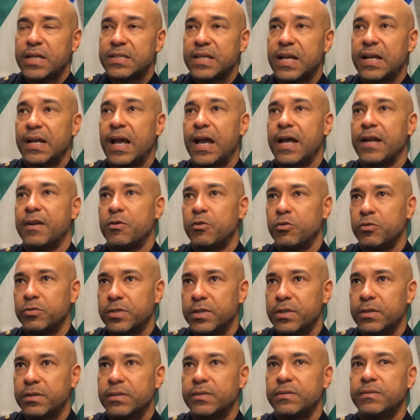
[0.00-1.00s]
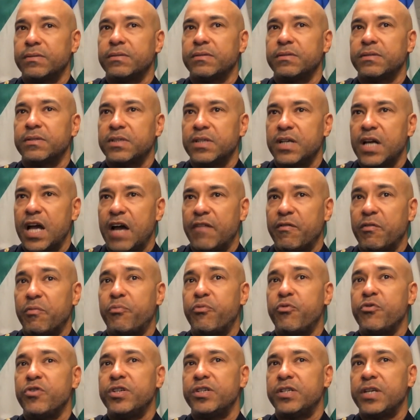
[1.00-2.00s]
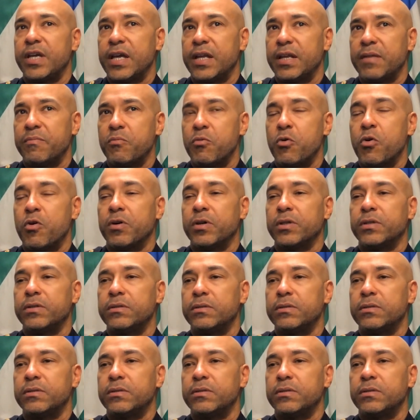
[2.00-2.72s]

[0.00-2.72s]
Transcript: I've gotten older, I've appreciated more